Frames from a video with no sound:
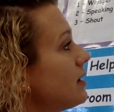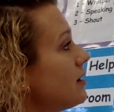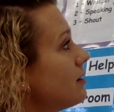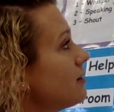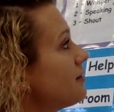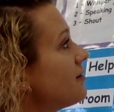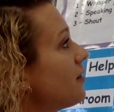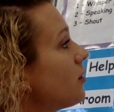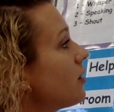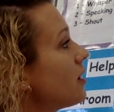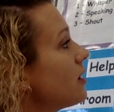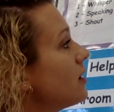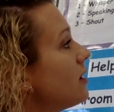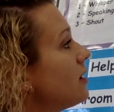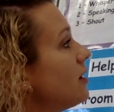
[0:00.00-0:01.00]
3,
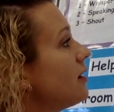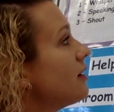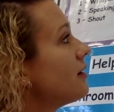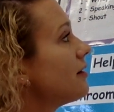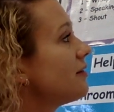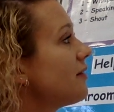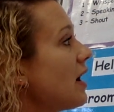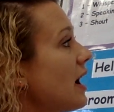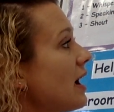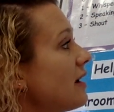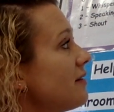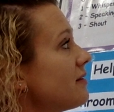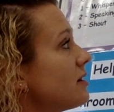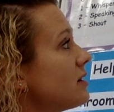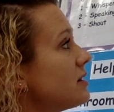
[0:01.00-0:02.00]
4,
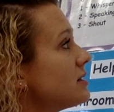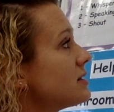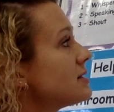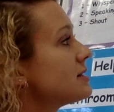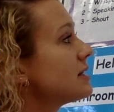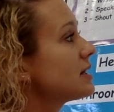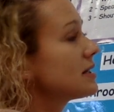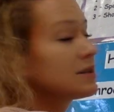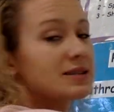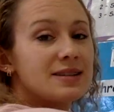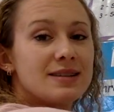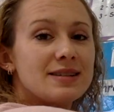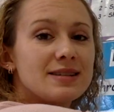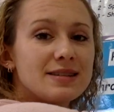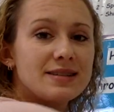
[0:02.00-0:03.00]
5,
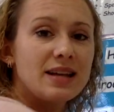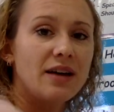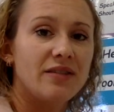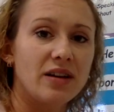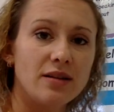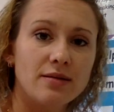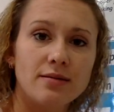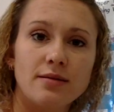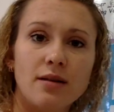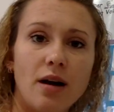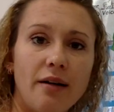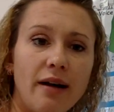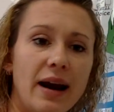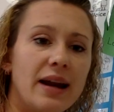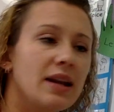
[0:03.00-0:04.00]
6,
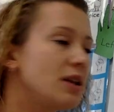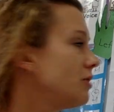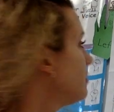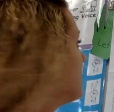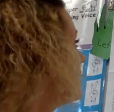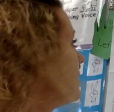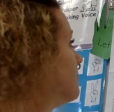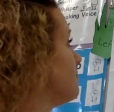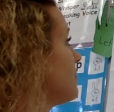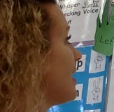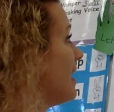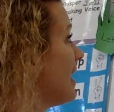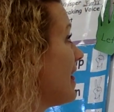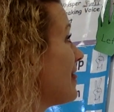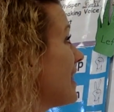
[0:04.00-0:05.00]
7. All right,
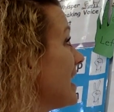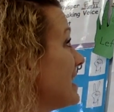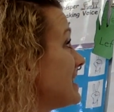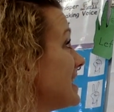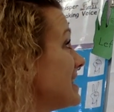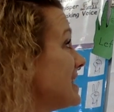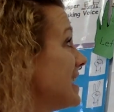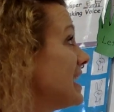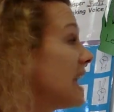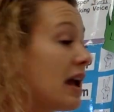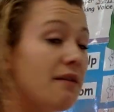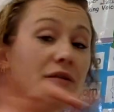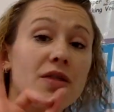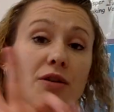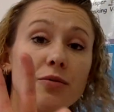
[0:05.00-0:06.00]
you did it. Then
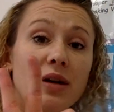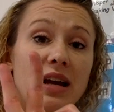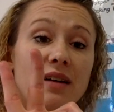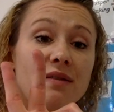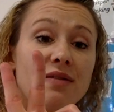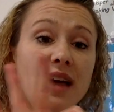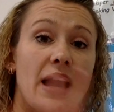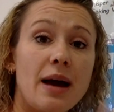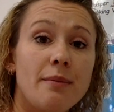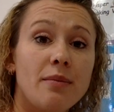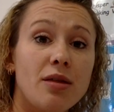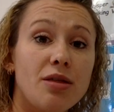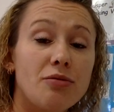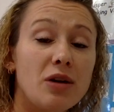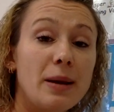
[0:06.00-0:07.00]
it says he gave
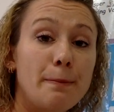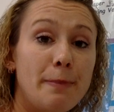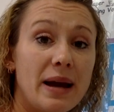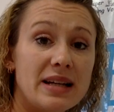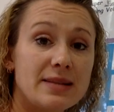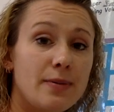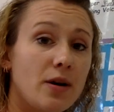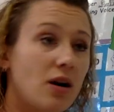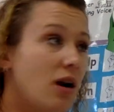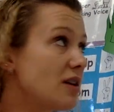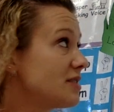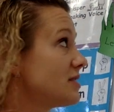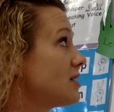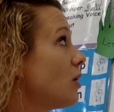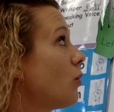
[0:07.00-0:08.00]
3 of them, 3
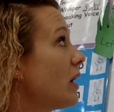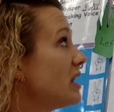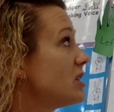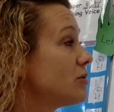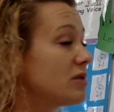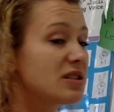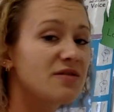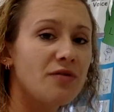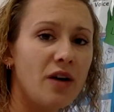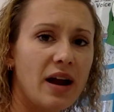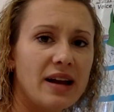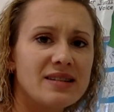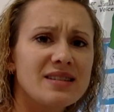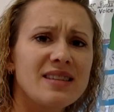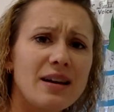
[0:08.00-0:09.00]
baseball cards
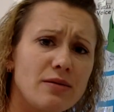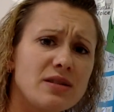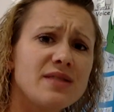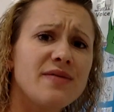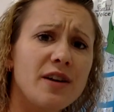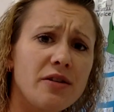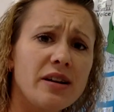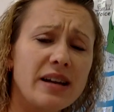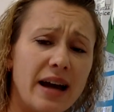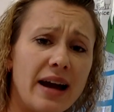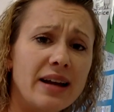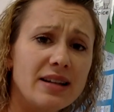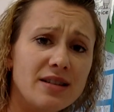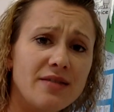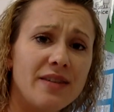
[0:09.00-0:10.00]
away to his friend. That
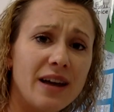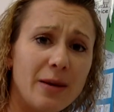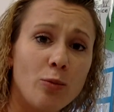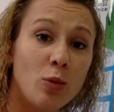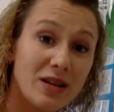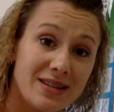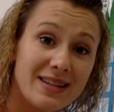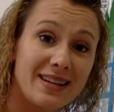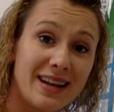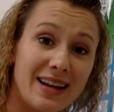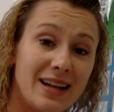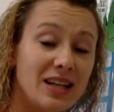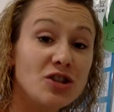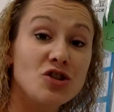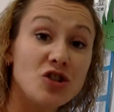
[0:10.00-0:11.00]
was very kind of
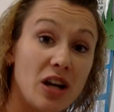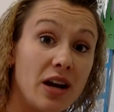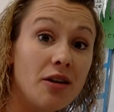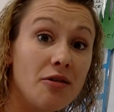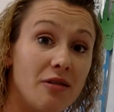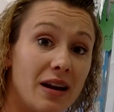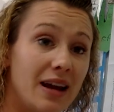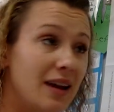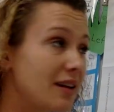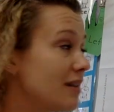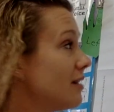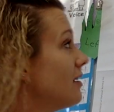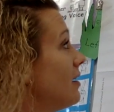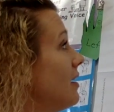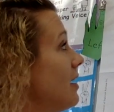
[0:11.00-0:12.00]
him, wasn't it? He's
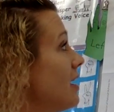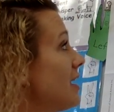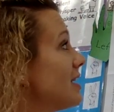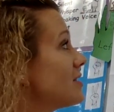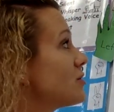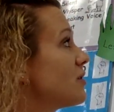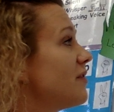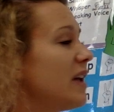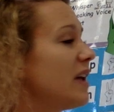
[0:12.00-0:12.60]
sharing.